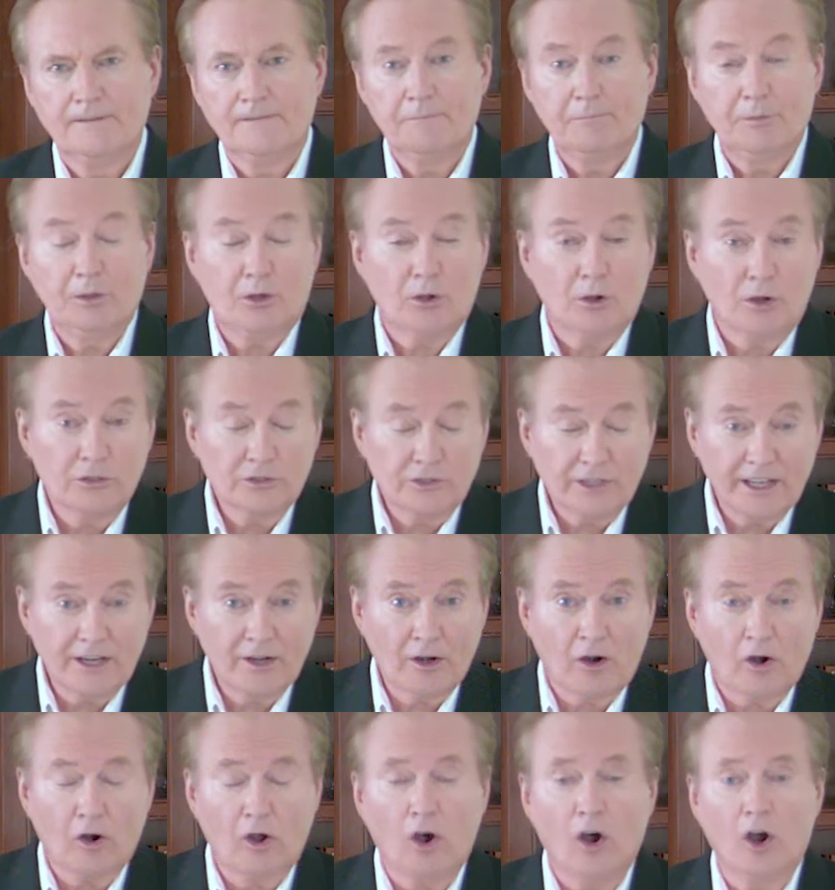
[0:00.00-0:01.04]
Because in
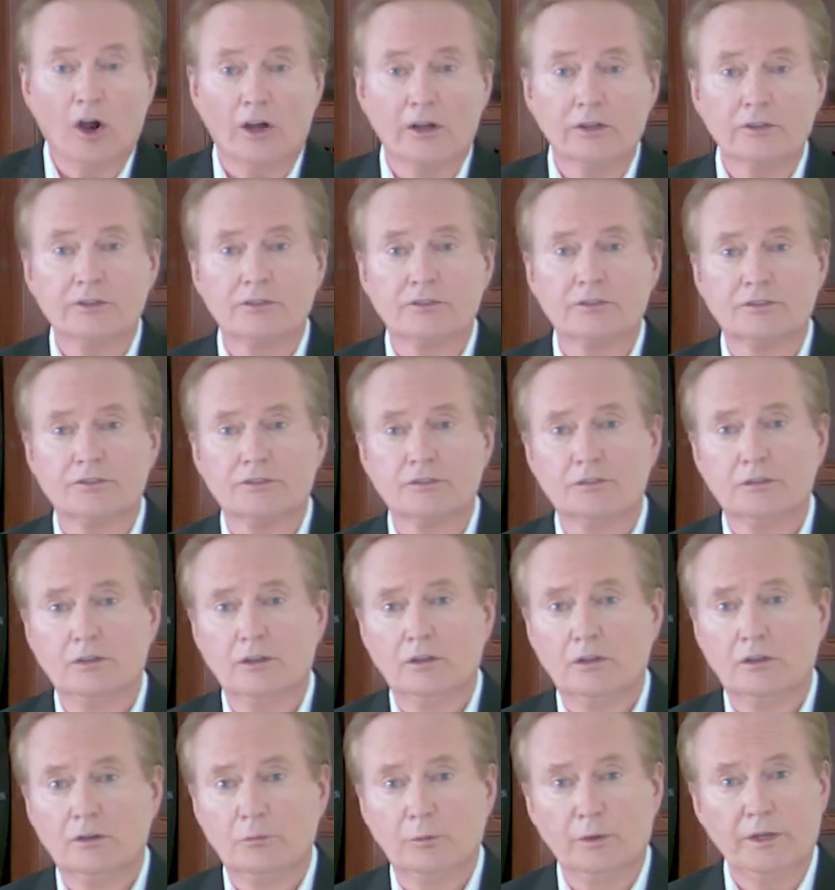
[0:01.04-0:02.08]
our hearts,
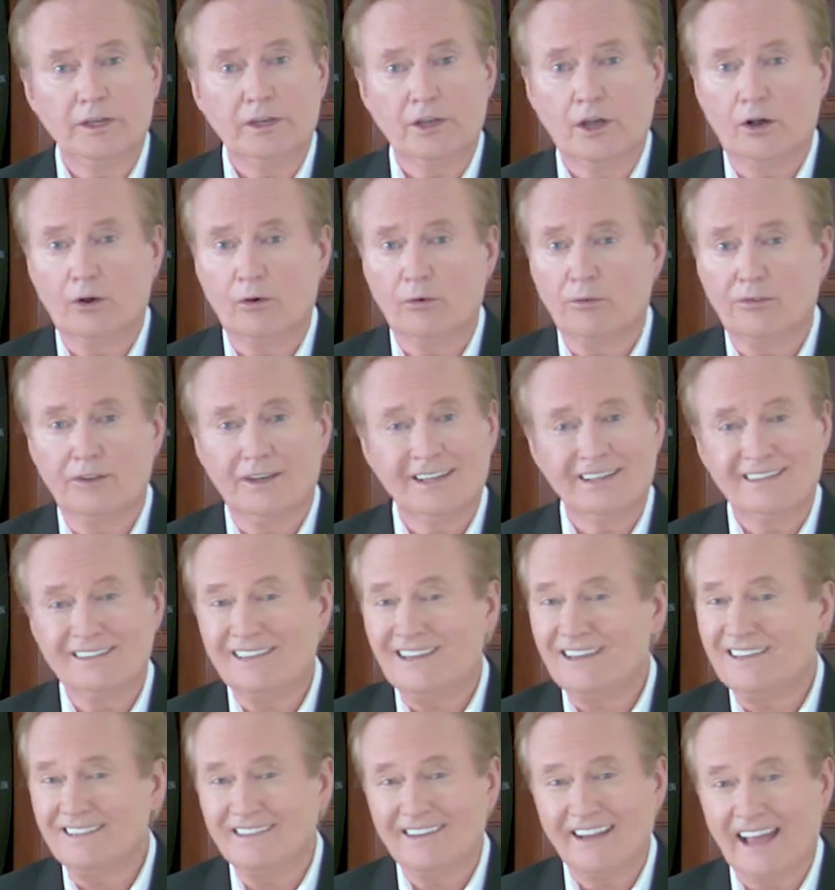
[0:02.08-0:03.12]
we know that it
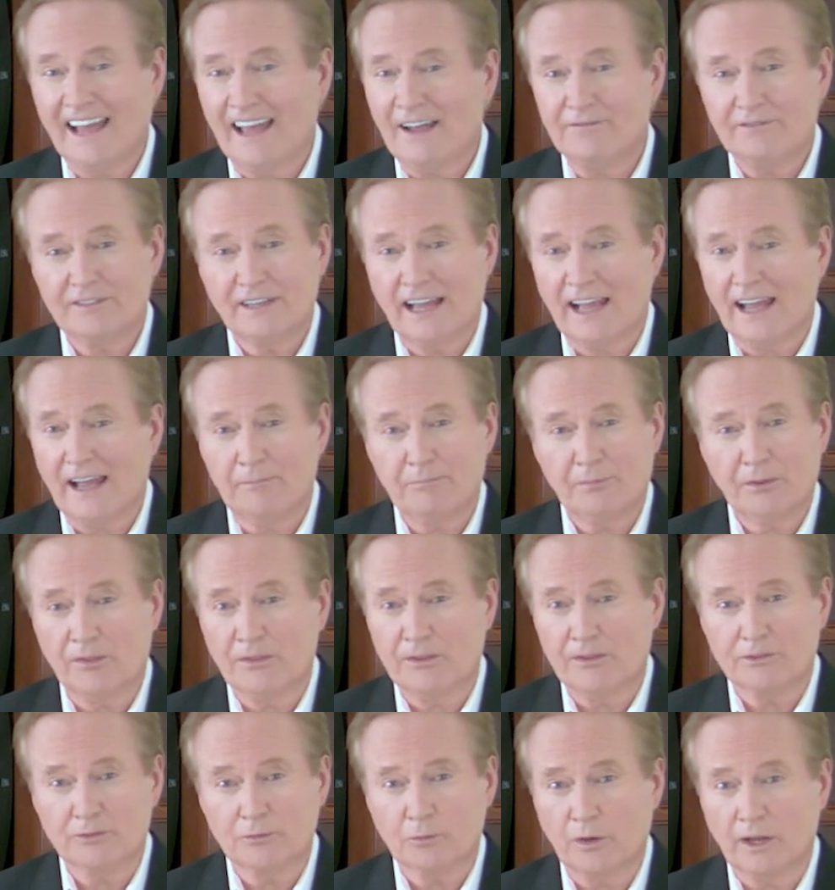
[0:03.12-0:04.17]
didn't have to happen
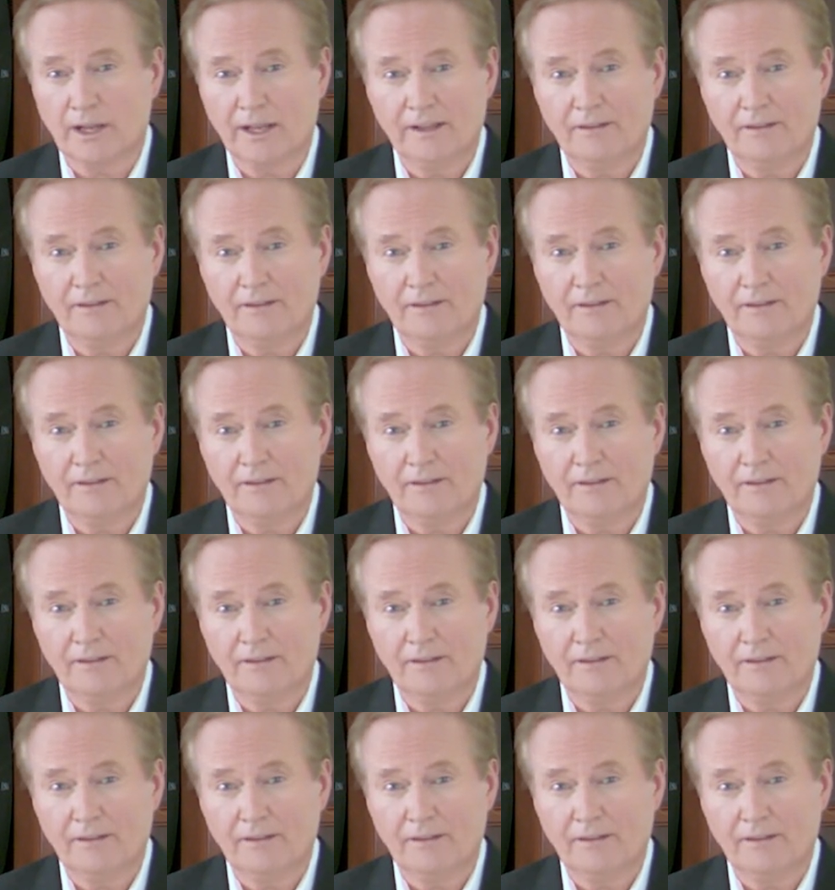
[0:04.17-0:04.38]
this way.